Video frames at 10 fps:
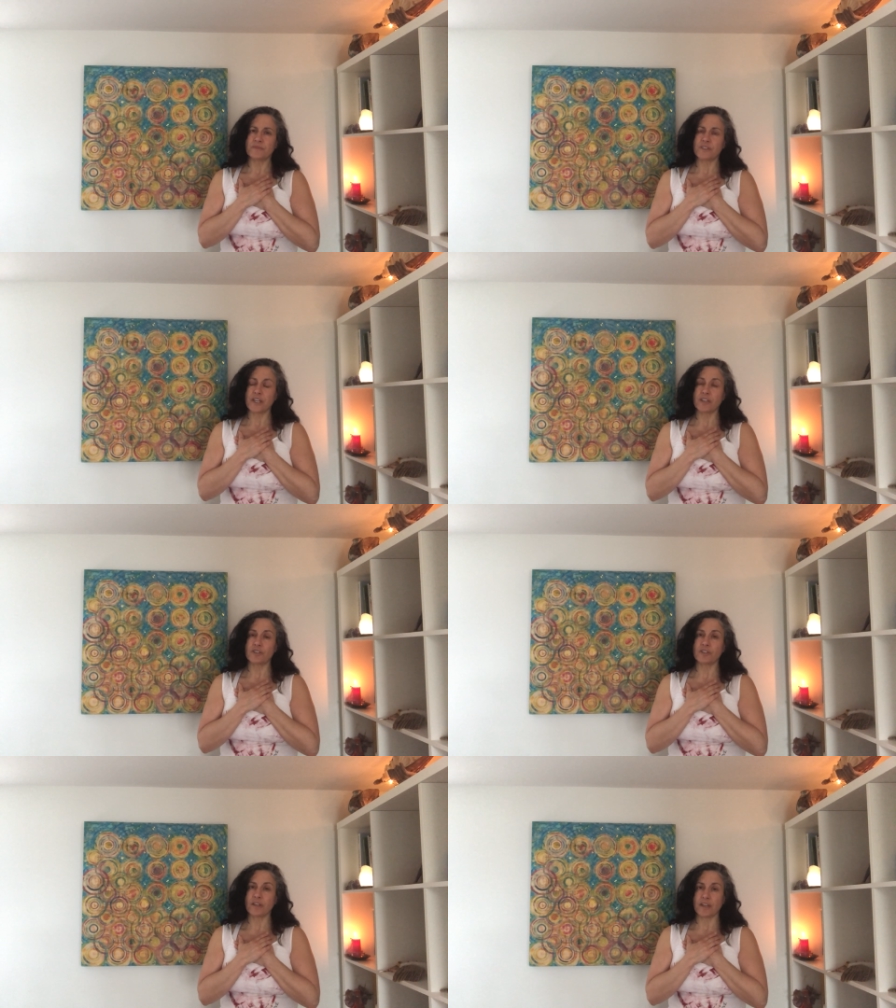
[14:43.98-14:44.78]
Take
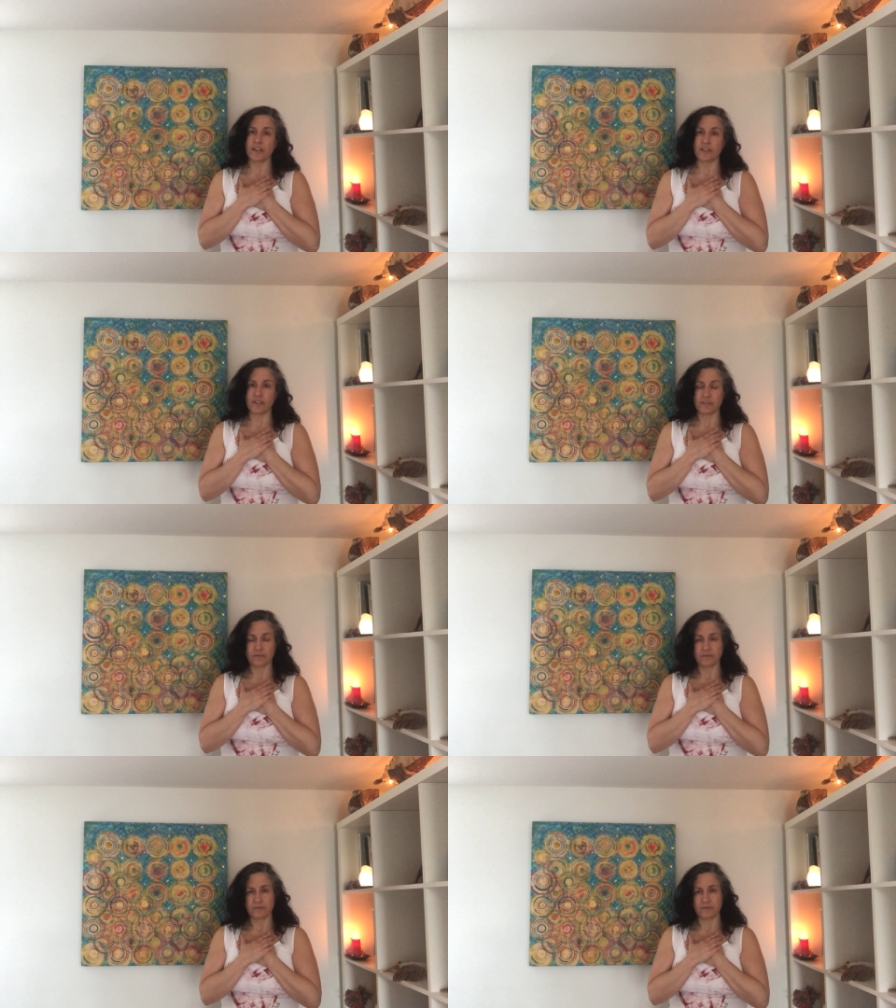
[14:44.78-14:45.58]
good care
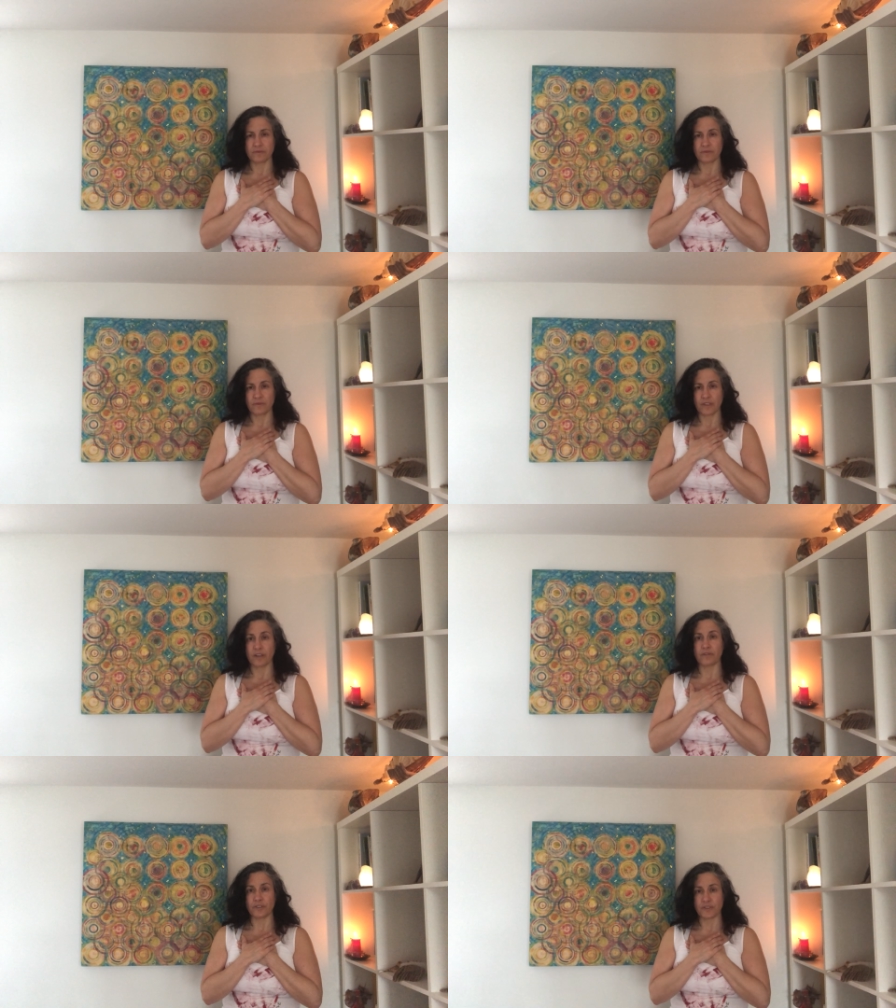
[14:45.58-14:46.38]

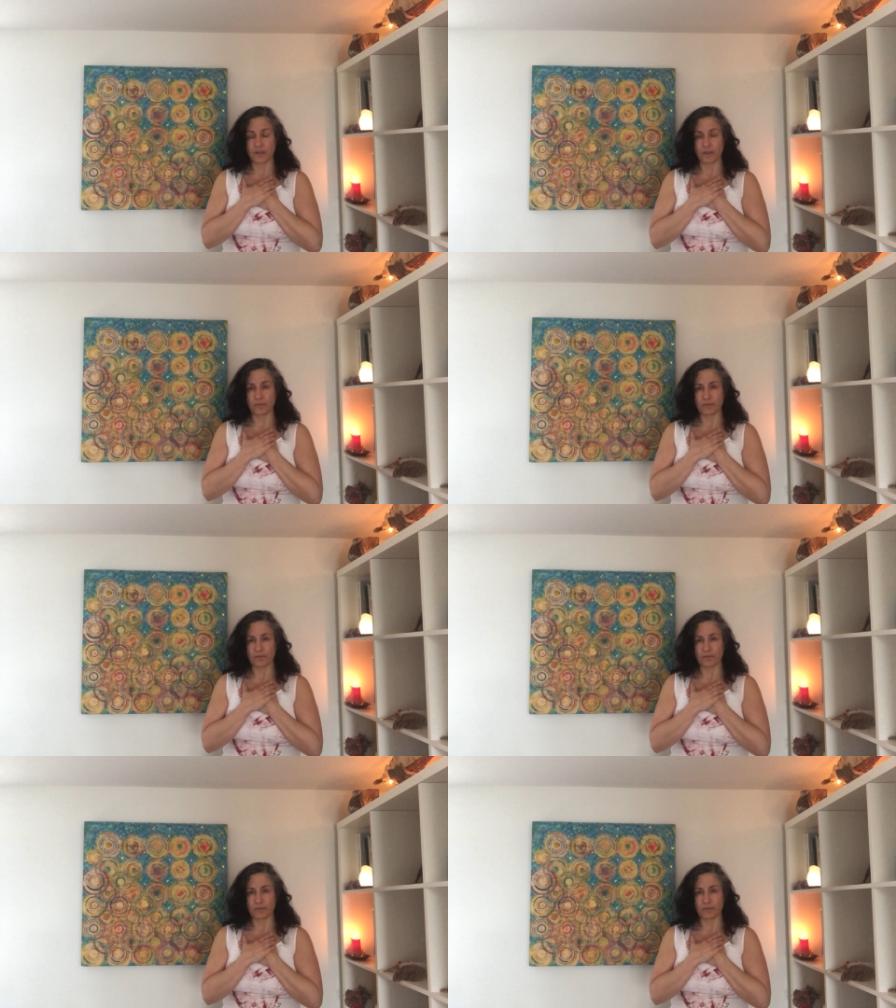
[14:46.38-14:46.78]
of yourself.